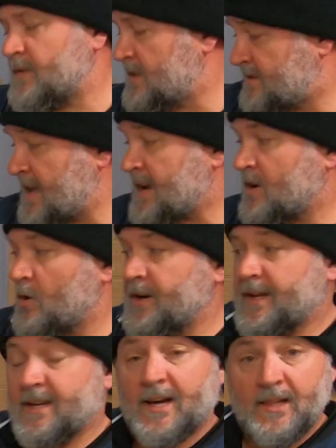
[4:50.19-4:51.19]
It's that
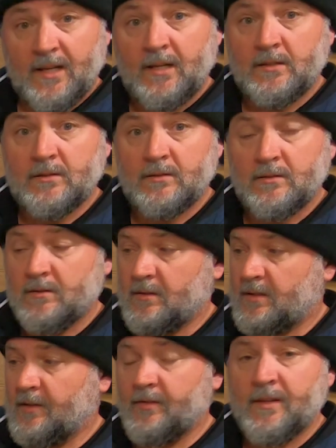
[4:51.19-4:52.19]
kind of color,
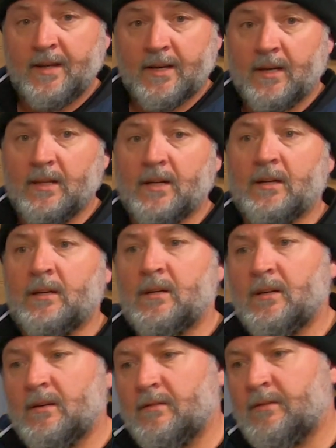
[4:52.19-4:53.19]
definitely that color,
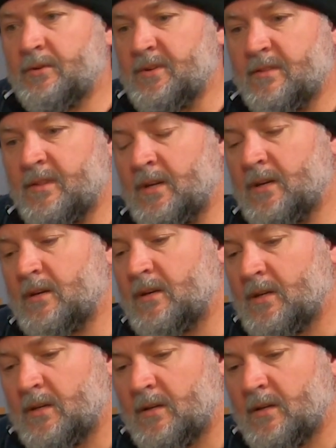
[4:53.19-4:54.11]
very thick,